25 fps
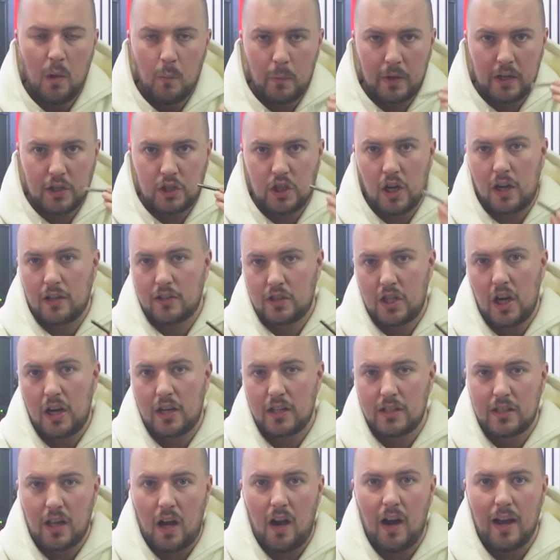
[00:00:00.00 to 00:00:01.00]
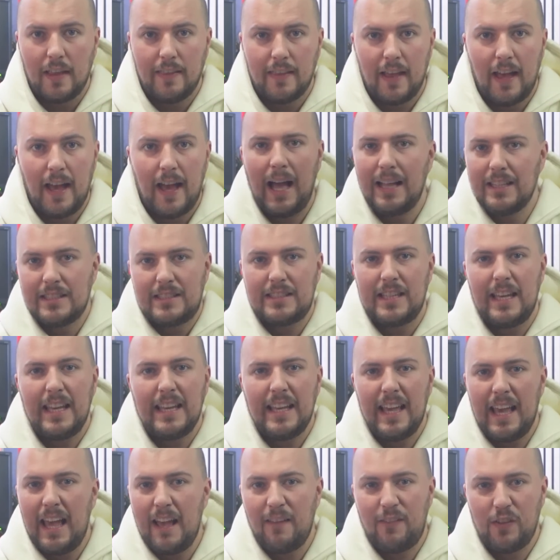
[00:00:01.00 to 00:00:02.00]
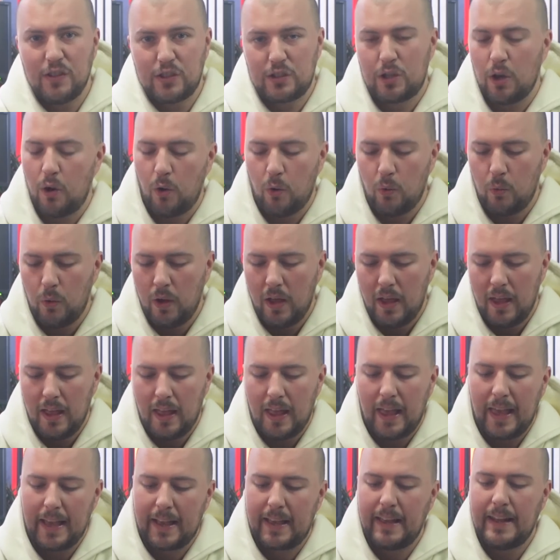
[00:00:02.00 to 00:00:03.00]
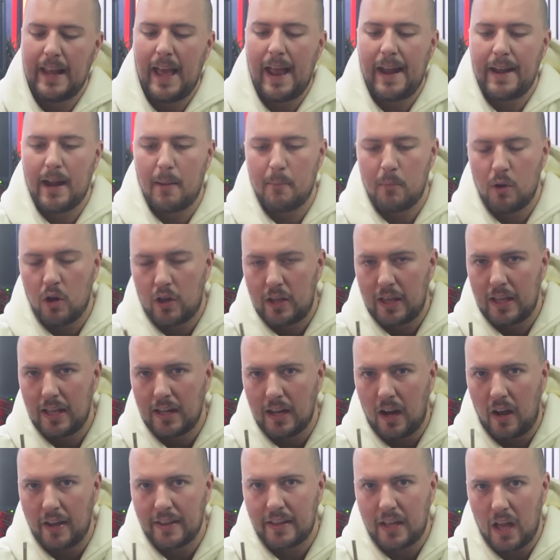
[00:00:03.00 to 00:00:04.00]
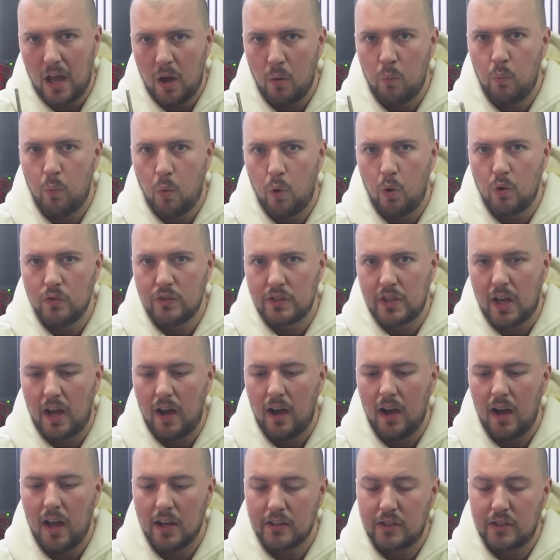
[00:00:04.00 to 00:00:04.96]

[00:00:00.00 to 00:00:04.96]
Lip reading: We're going to chuck a dart in there and see if at all it can end up looking like a worn dart.